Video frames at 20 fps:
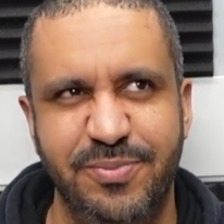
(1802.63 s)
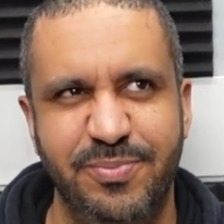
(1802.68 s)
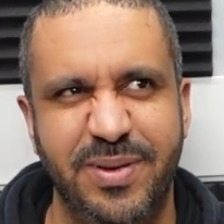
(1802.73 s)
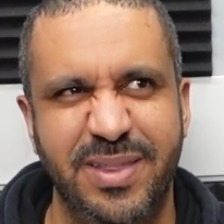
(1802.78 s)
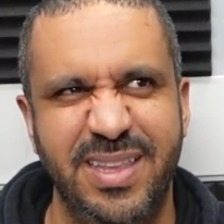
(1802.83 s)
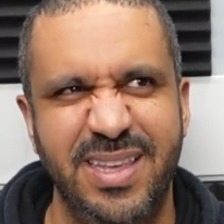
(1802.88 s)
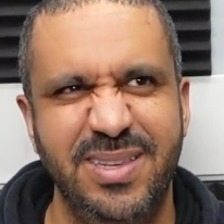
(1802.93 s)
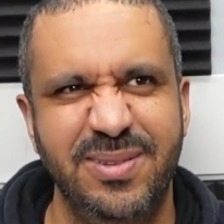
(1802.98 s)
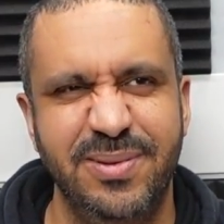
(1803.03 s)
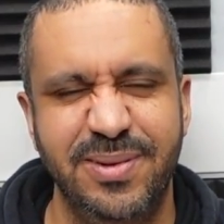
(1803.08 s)

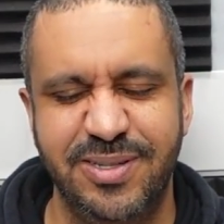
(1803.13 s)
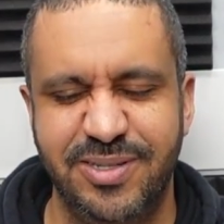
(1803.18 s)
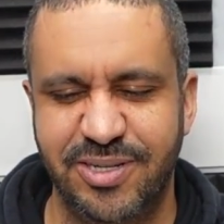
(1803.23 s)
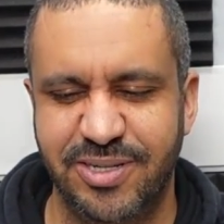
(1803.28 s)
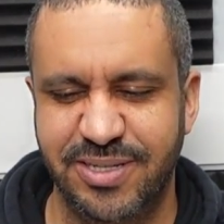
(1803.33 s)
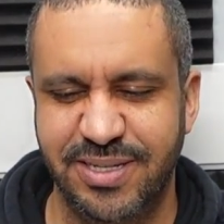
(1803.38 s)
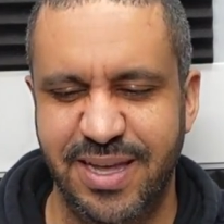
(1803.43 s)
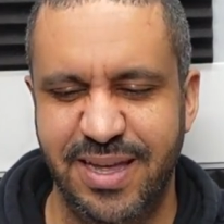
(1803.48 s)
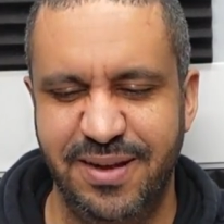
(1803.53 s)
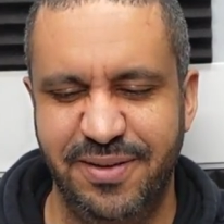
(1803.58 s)
but these ones
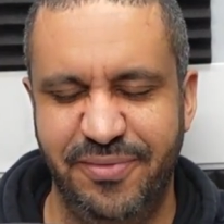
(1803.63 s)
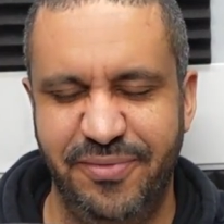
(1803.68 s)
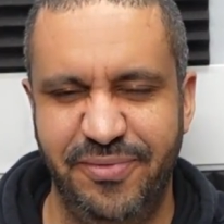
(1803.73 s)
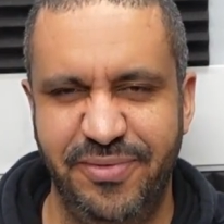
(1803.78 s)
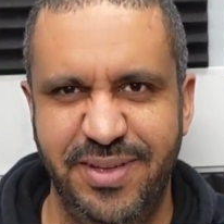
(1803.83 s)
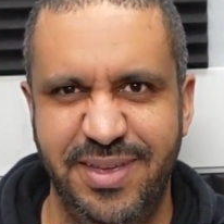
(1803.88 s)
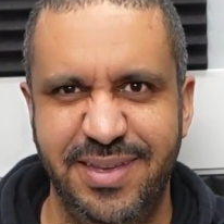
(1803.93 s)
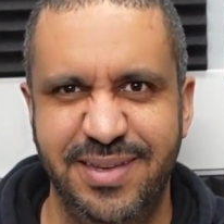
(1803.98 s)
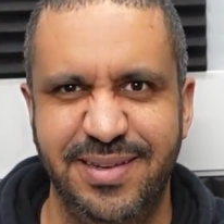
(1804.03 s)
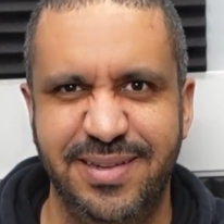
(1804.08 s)
just kind of
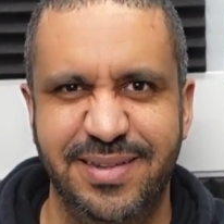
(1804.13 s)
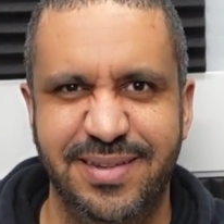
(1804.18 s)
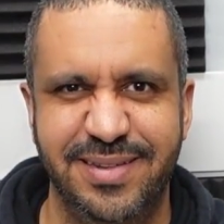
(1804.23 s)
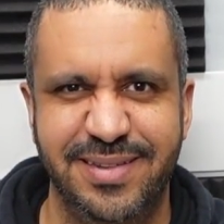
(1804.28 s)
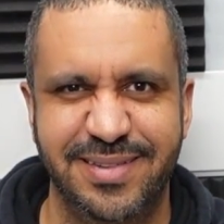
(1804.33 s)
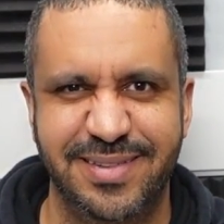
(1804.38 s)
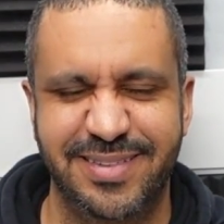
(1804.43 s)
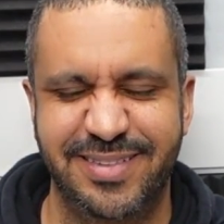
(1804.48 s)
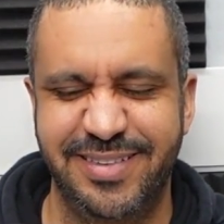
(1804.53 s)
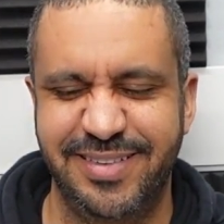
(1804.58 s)

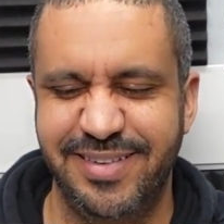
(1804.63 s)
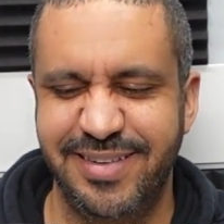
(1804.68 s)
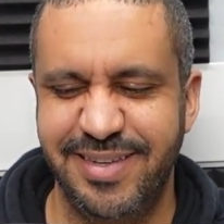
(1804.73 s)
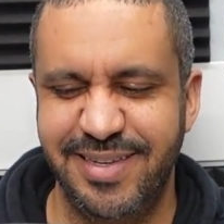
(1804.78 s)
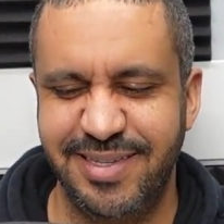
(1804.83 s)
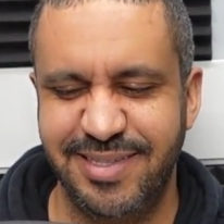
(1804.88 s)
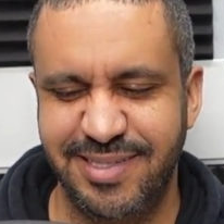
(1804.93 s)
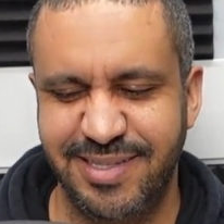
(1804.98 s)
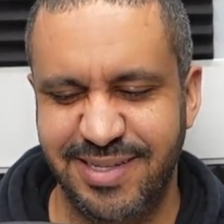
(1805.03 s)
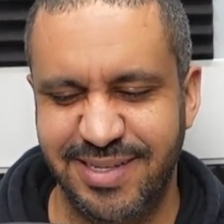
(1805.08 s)
feel
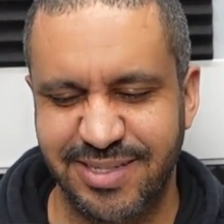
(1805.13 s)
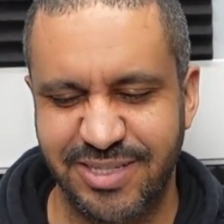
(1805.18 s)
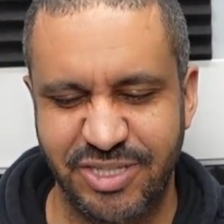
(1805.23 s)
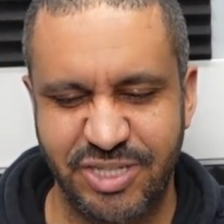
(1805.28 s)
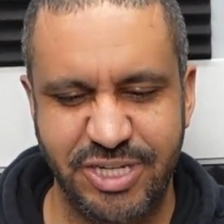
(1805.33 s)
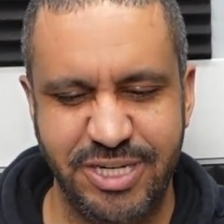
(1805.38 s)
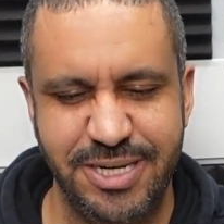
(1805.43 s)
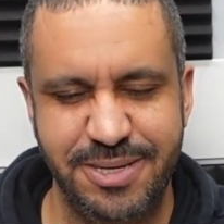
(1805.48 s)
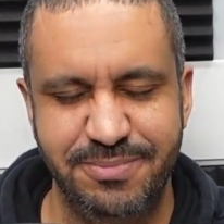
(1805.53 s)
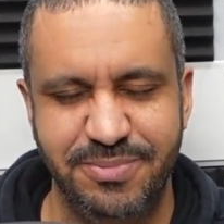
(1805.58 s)
cheesy and
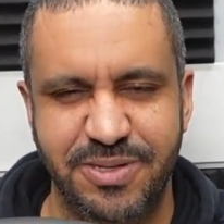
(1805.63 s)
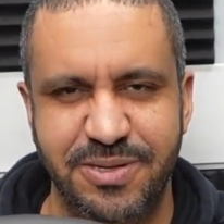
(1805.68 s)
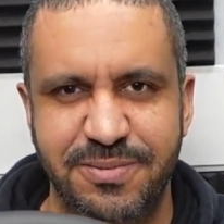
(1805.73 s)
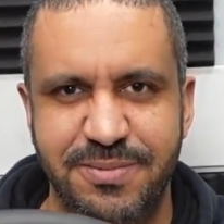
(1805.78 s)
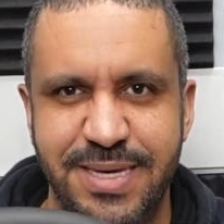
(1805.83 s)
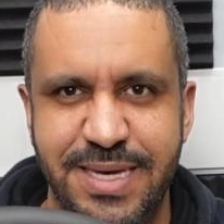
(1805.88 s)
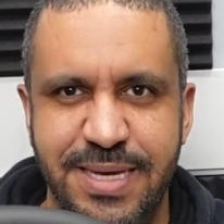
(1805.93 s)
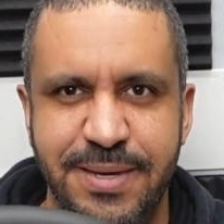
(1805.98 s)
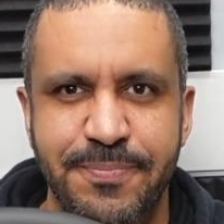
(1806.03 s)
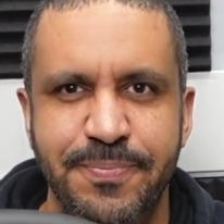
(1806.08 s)
cheap to
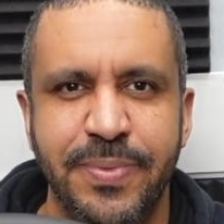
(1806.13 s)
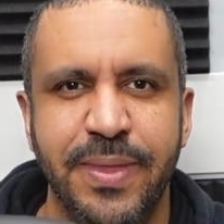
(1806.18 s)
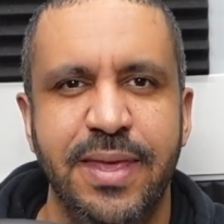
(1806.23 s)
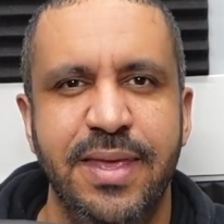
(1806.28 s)
me.